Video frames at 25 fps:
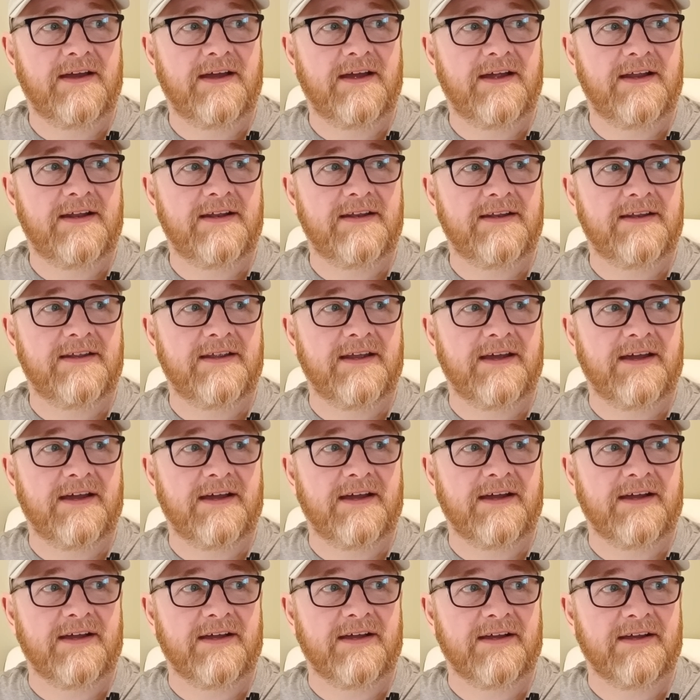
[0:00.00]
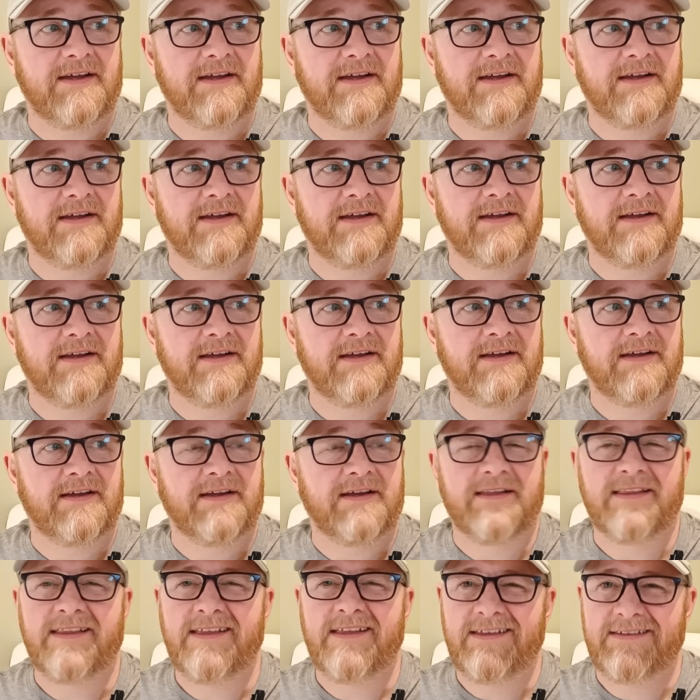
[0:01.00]
And
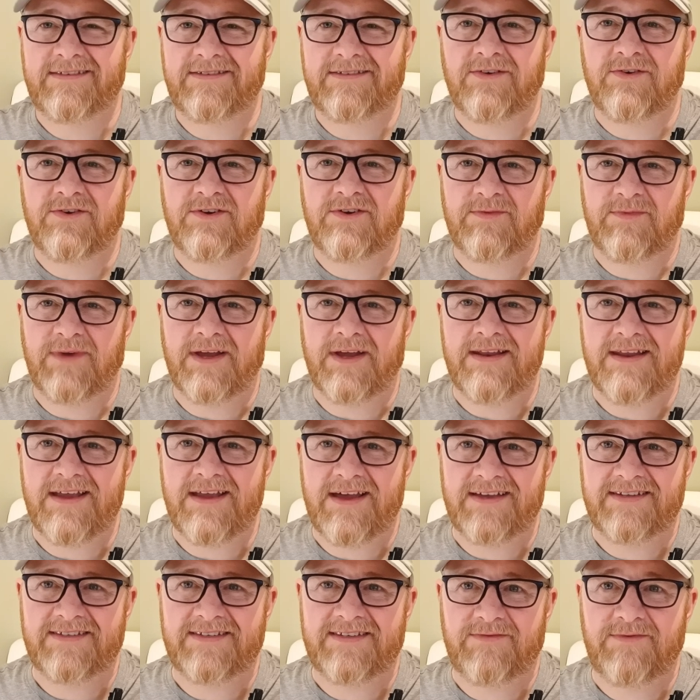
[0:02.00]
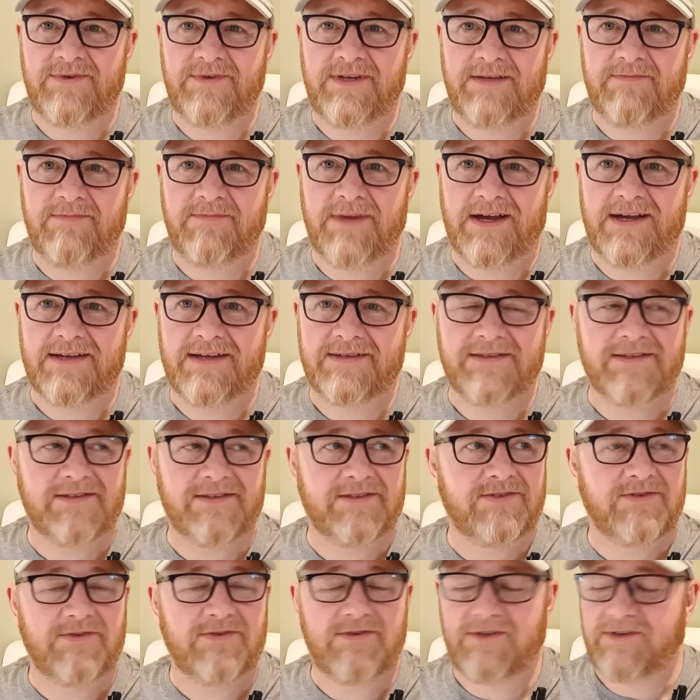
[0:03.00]
this dog could be a nasty wee
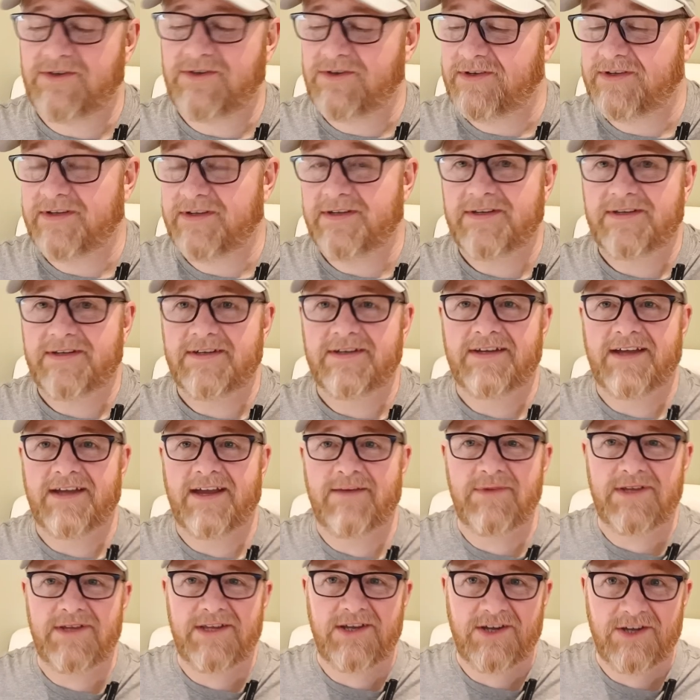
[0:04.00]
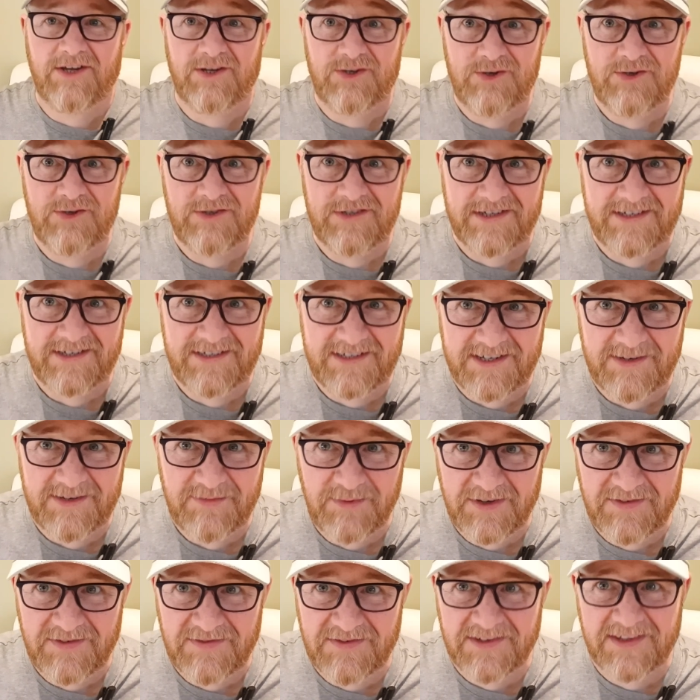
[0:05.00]
bastard, so it could. I mean, you could use the C
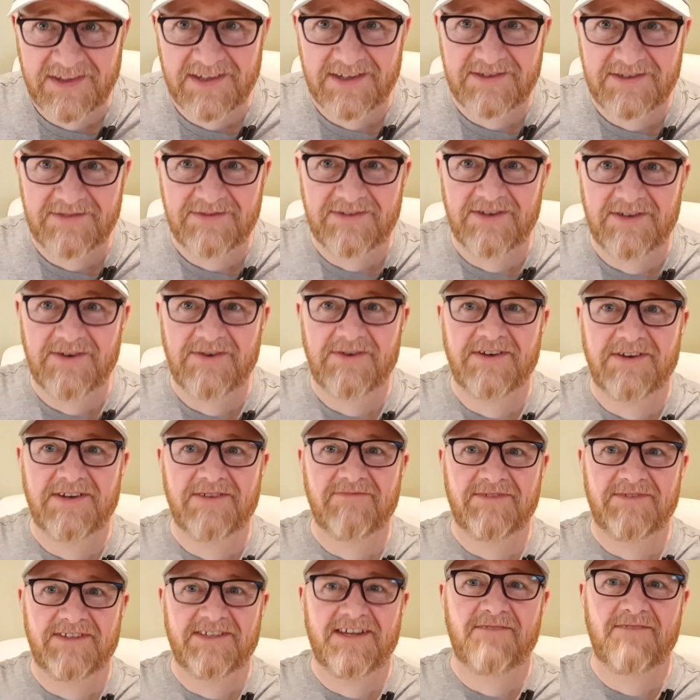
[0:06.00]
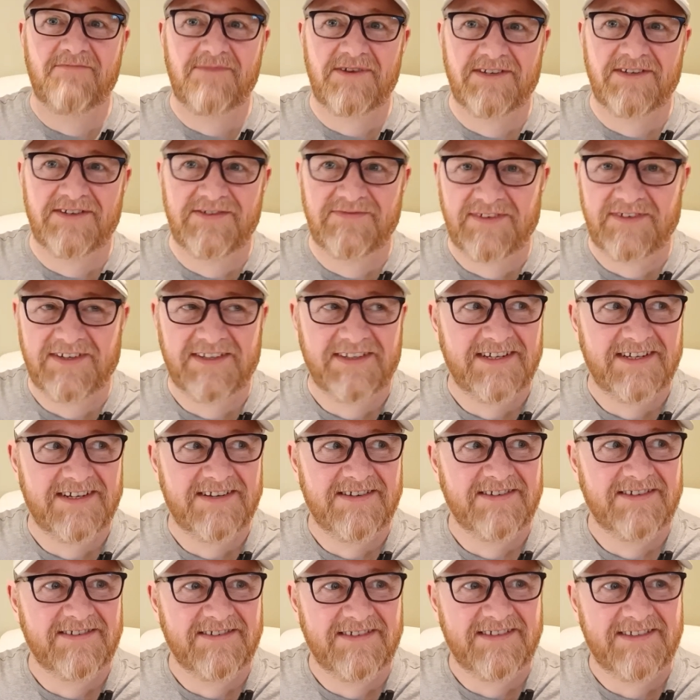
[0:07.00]
word for this dog, it was that much of it,
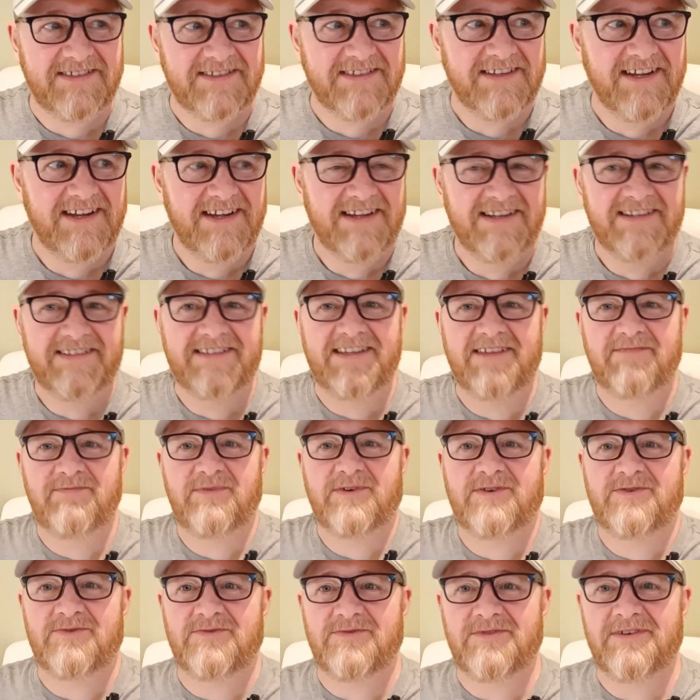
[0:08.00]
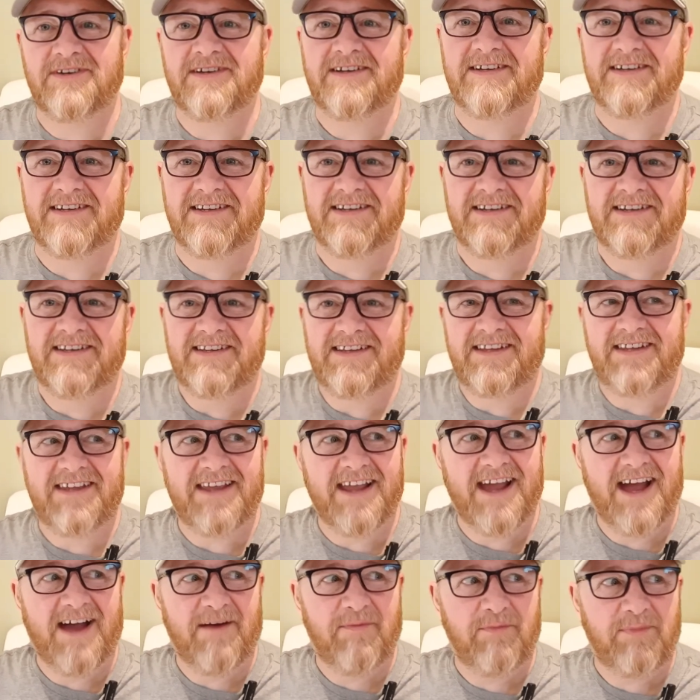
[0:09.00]
just typical
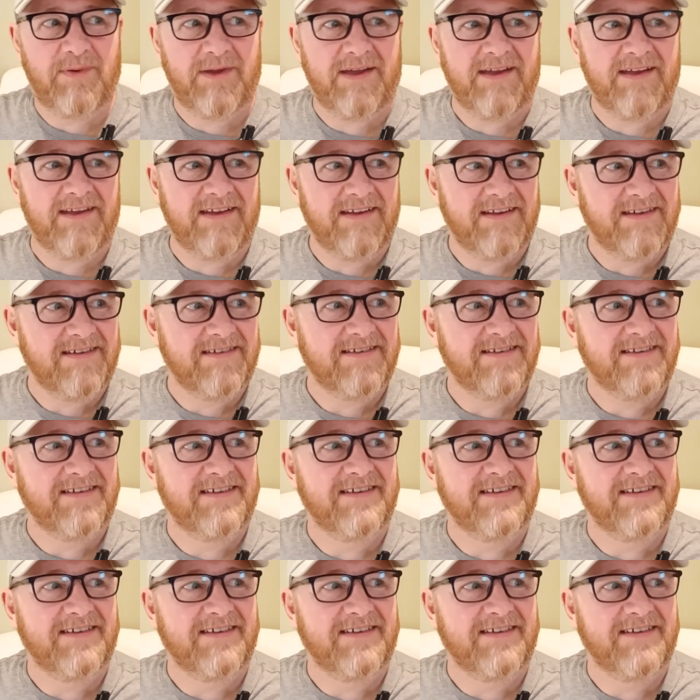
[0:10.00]
yappy,